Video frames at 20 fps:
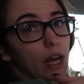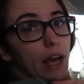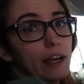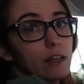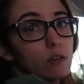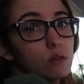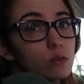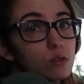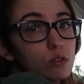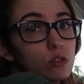
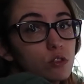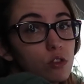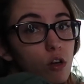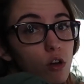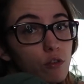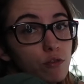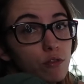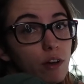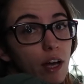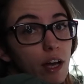I look
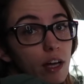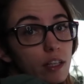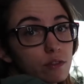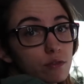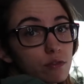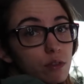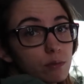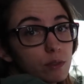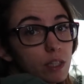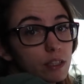so fat
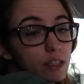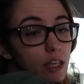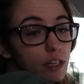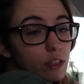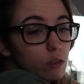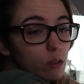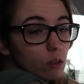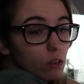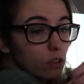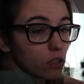from that
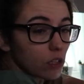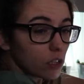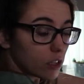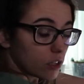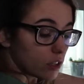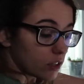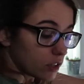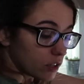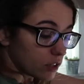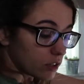angle.
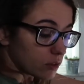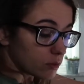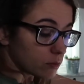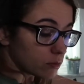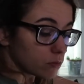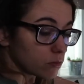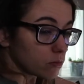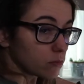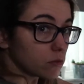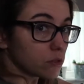
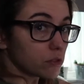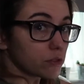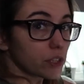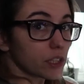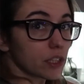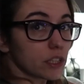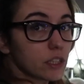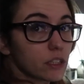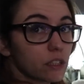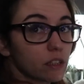Move
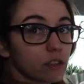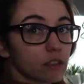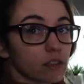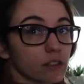here.